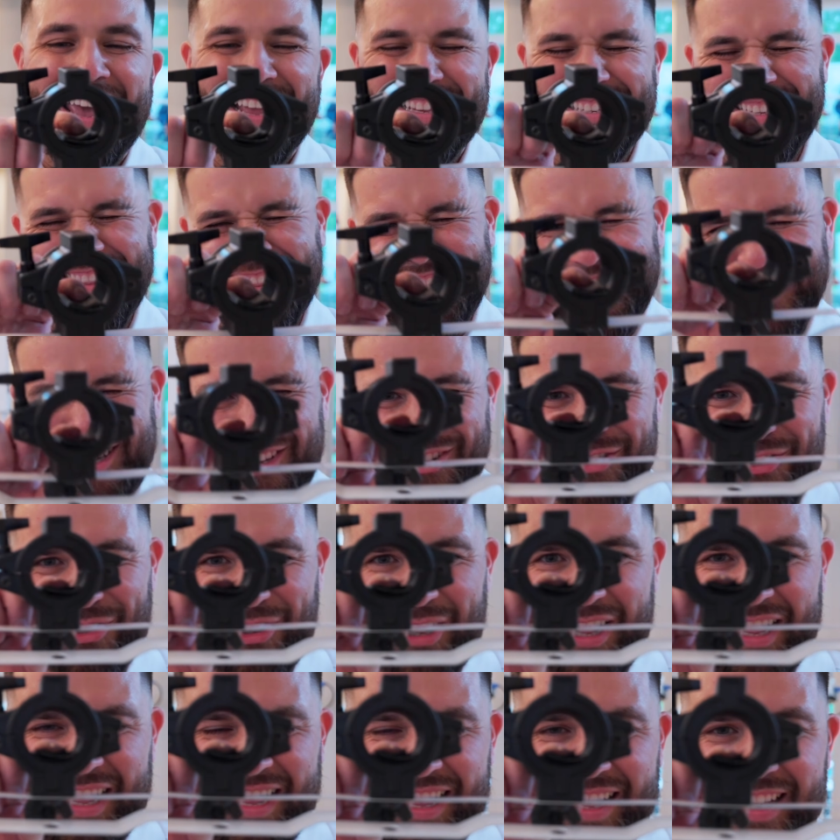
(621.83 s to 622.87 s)
it's a
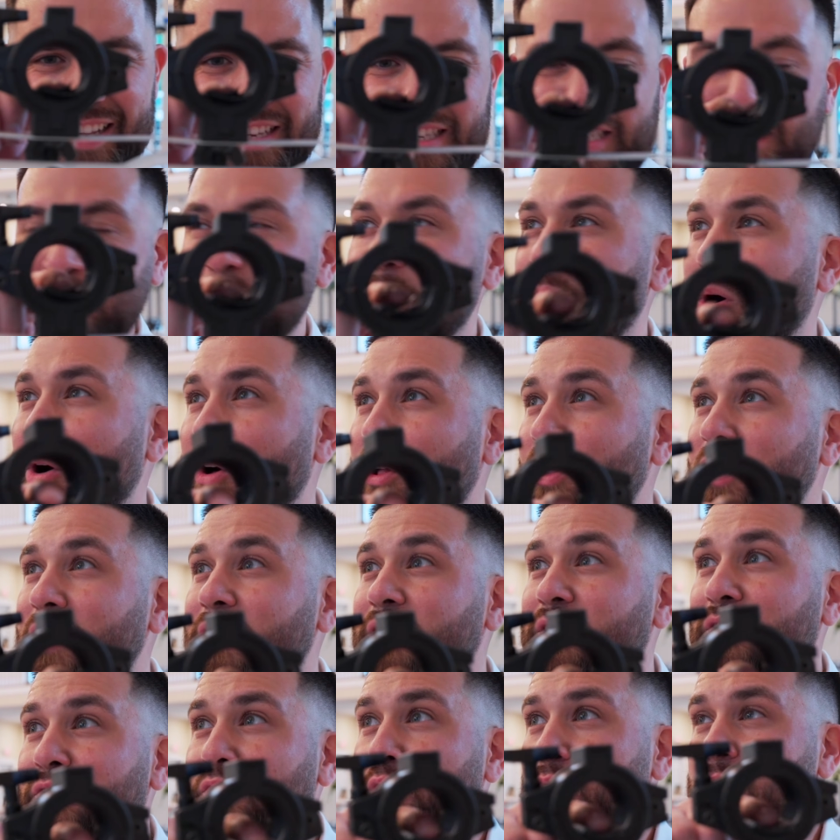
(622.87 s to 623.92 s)
little small
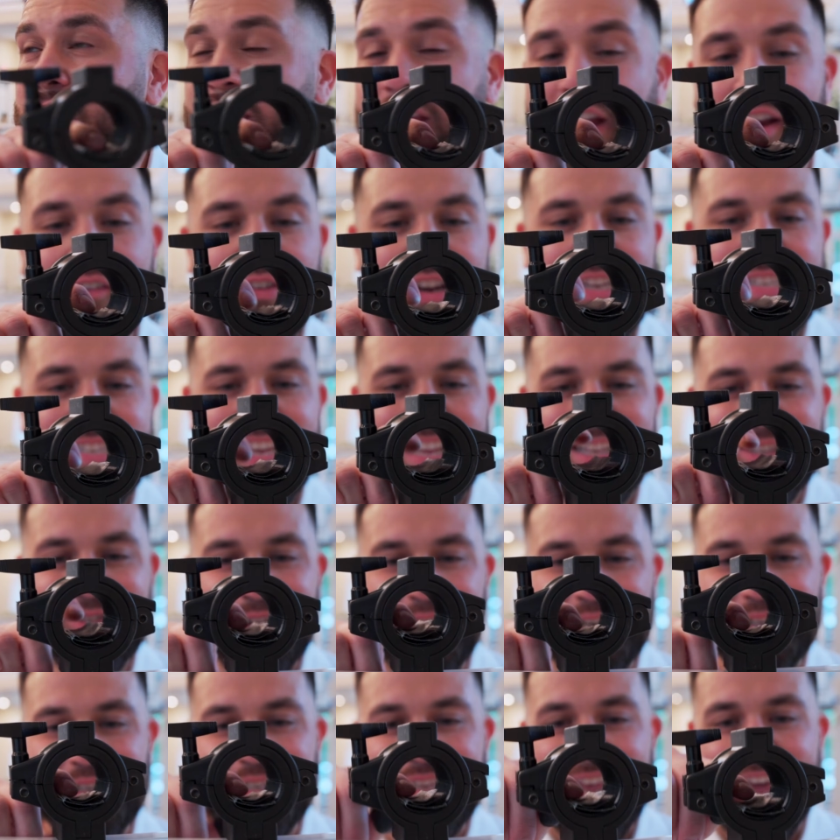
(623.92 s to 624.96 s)
for the gravity stand, so
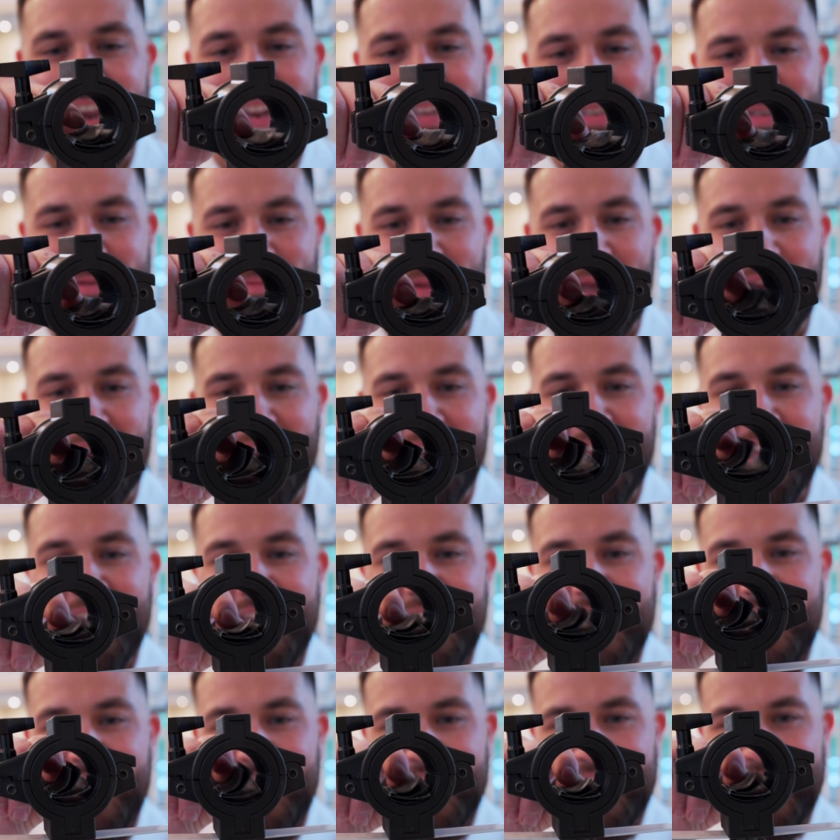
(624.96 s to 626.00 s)
I just added some like
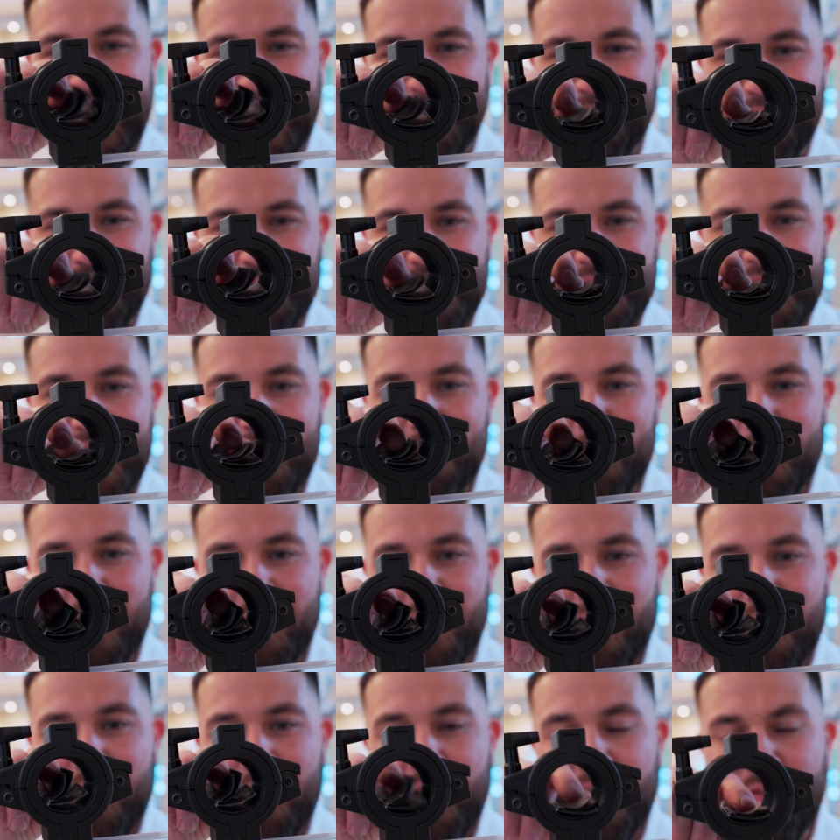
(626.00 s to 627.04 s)
gaffer's tape in
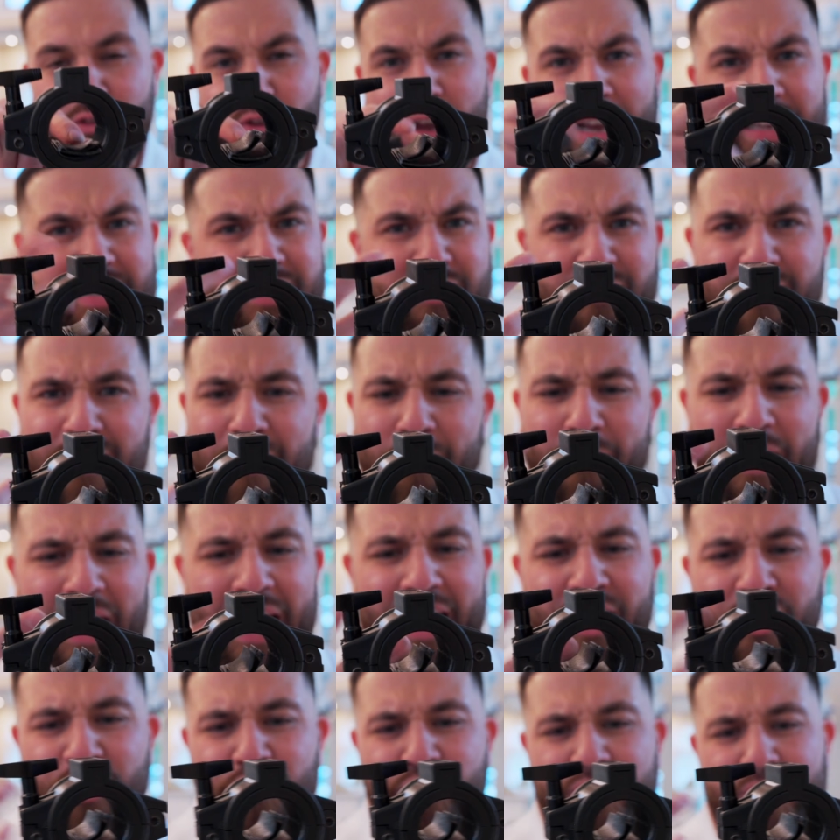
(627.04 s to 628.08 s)
here. If you guys know something that
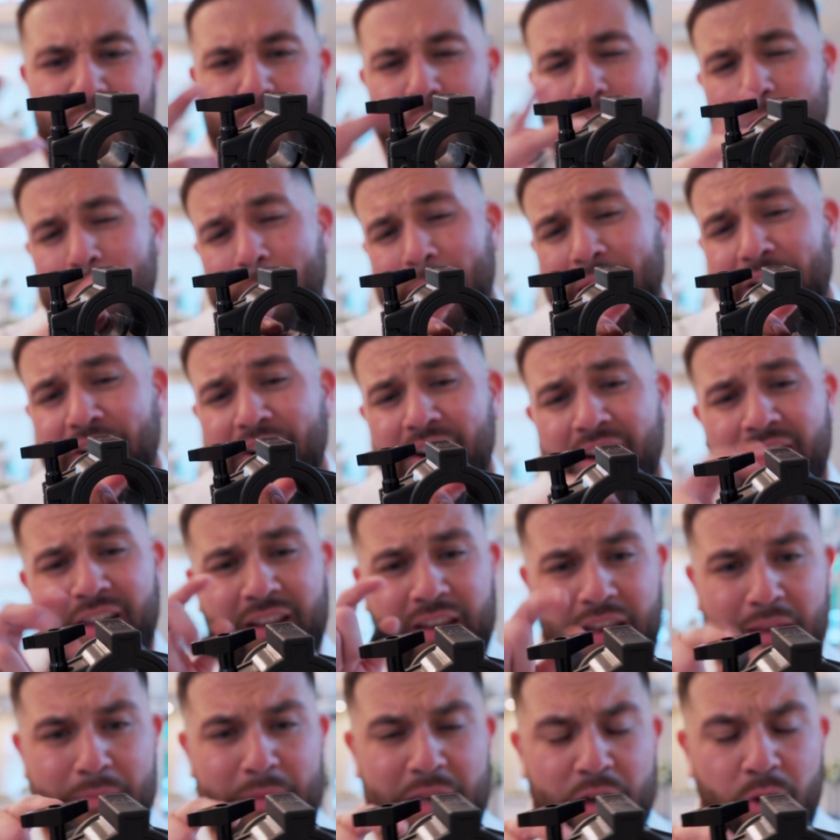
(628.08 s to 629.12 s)
I could use that would be better,
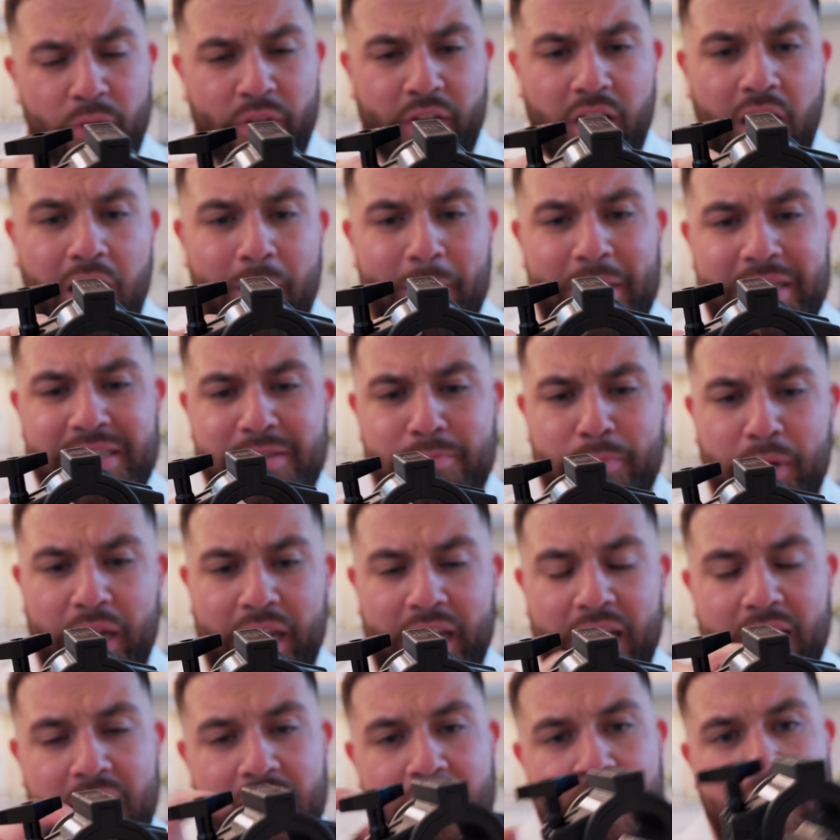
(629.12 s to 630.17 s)
let me know in the comments,
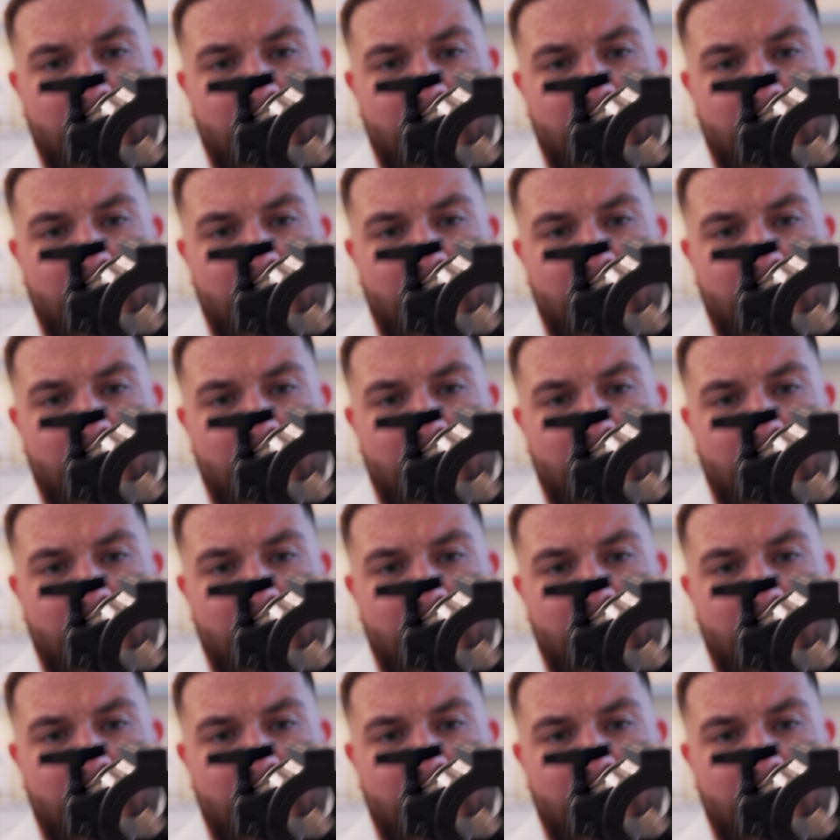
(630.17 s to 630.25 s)
but